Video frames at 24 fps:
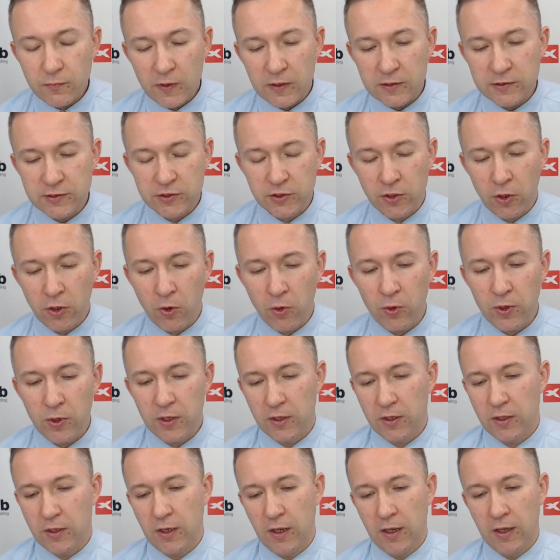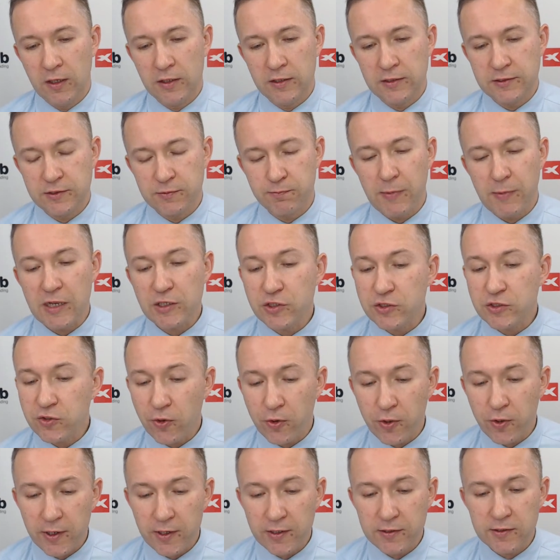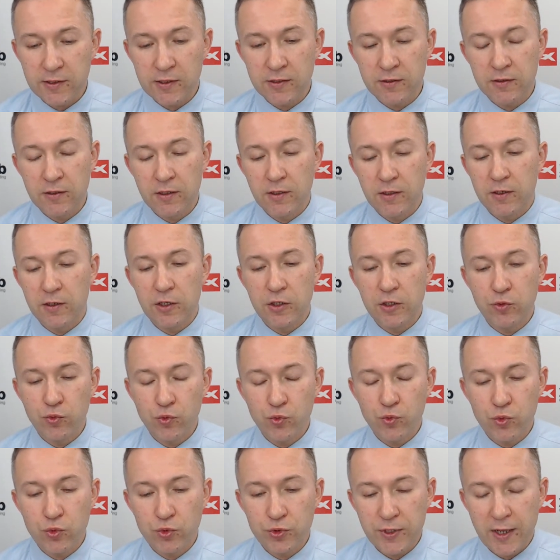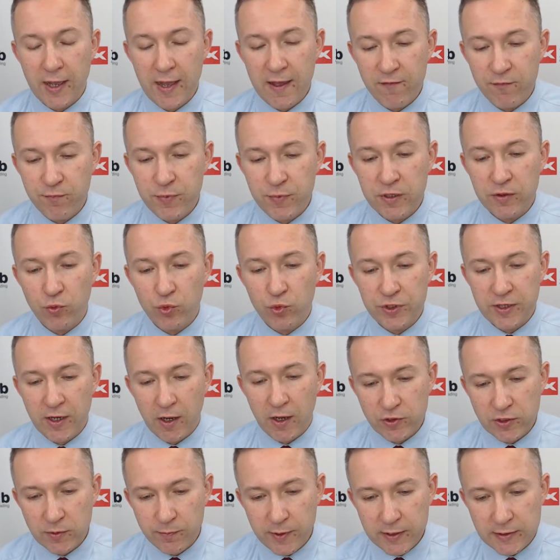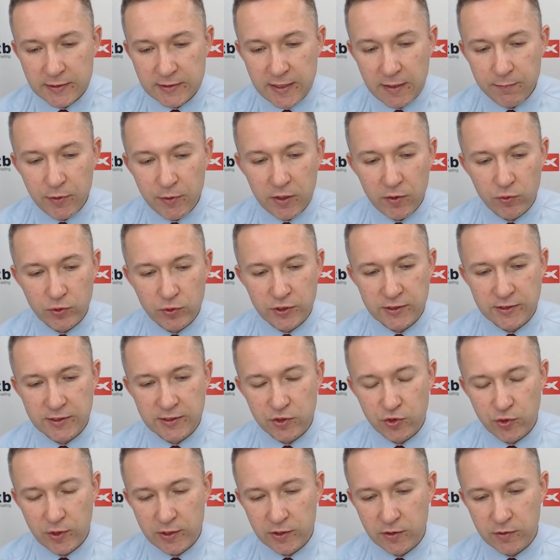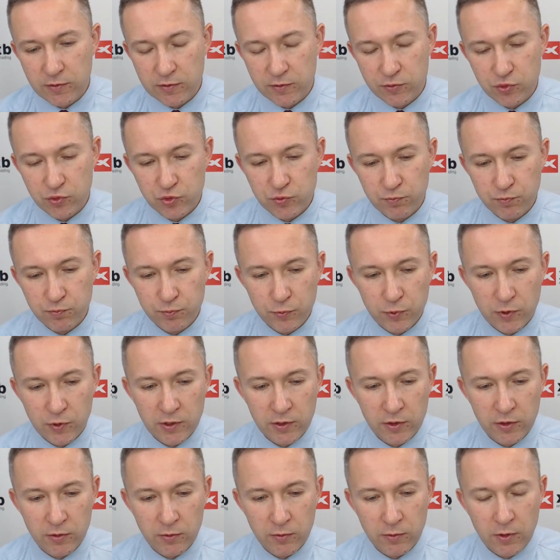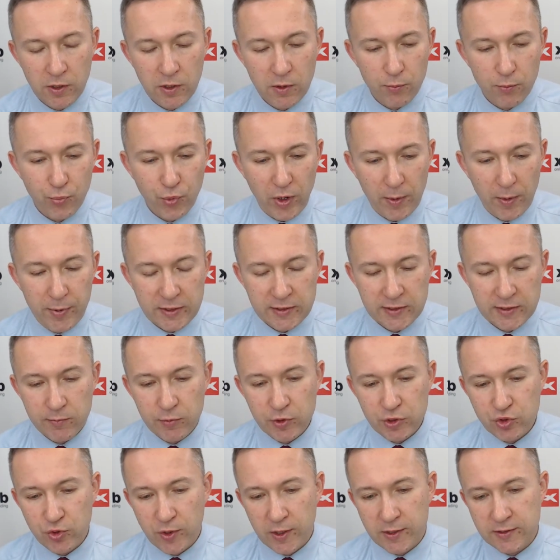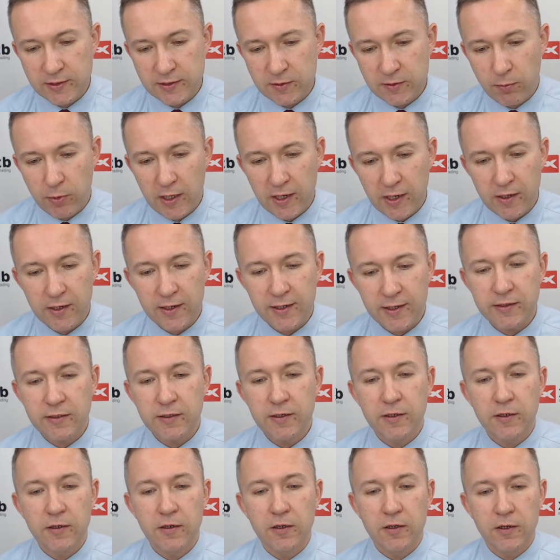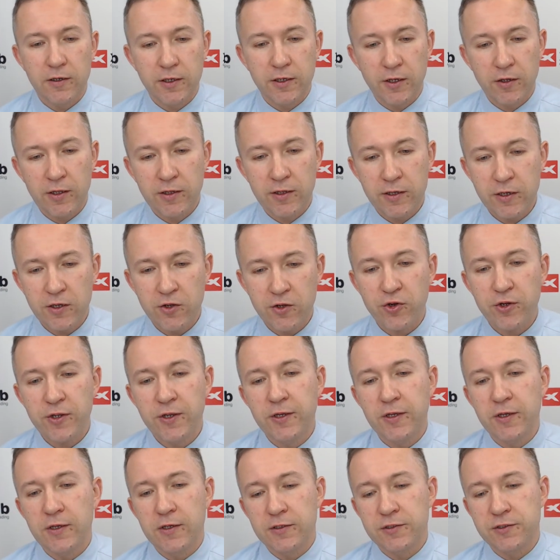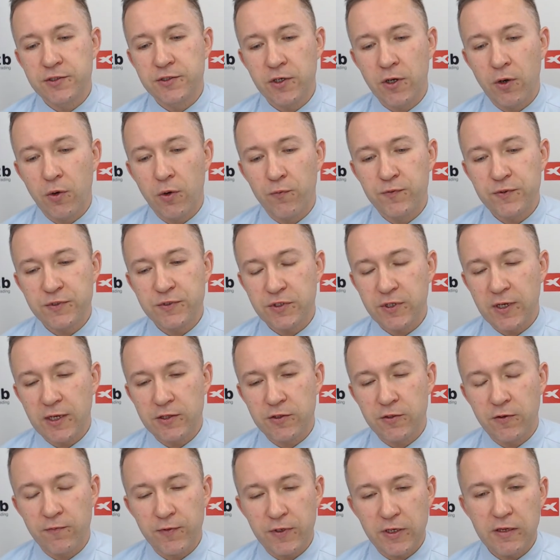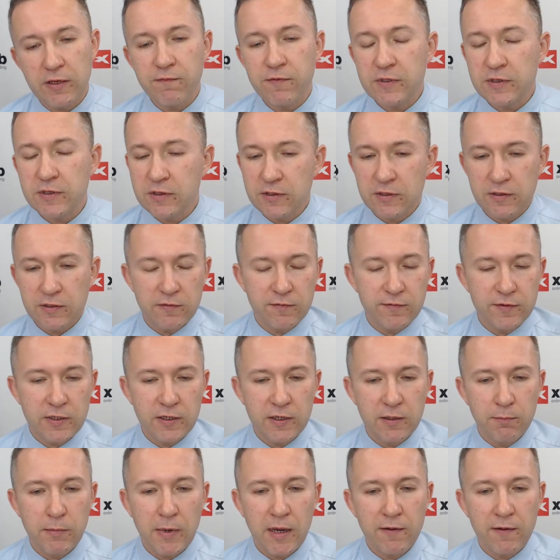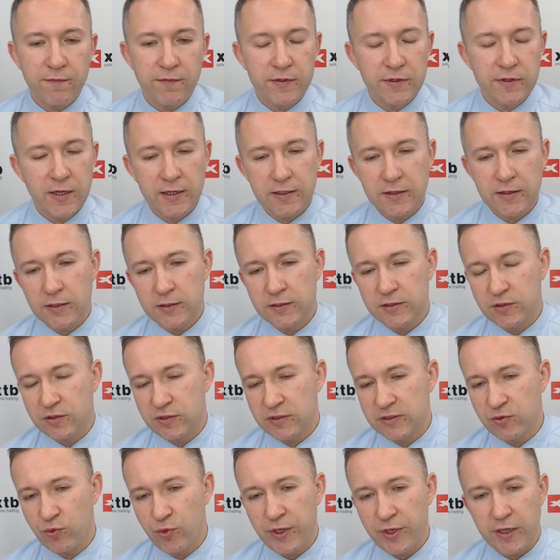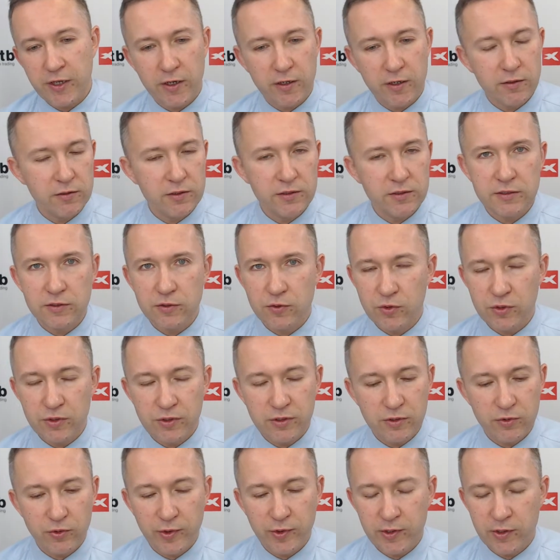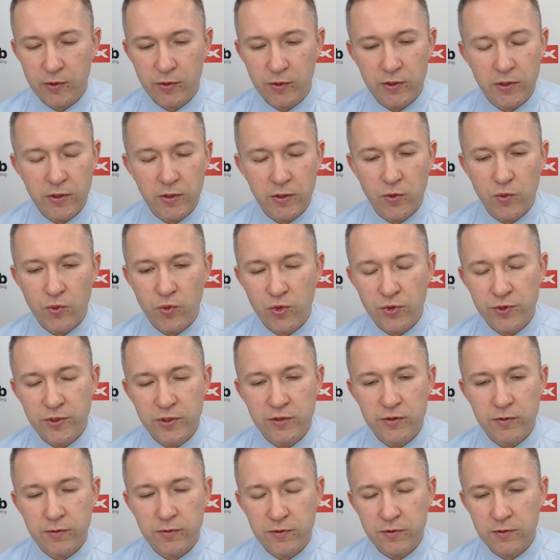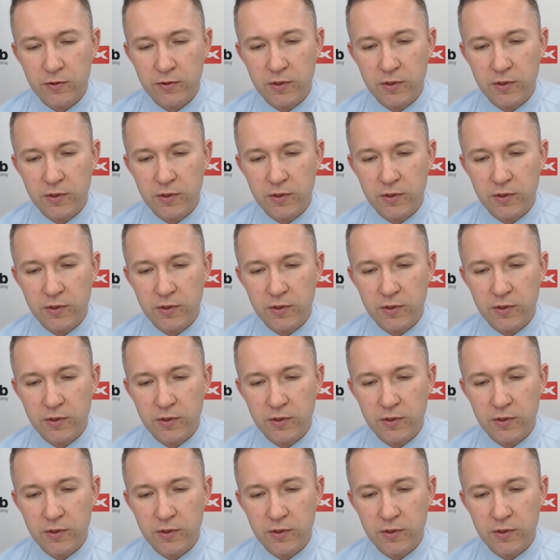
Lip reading: So it's much stronger than it would have been without the pandemic, which is a trend, you know, pre-pandemic trend is the black line here and here. So obviously I don't think, even if the monthly data is weaker, it really wouldn't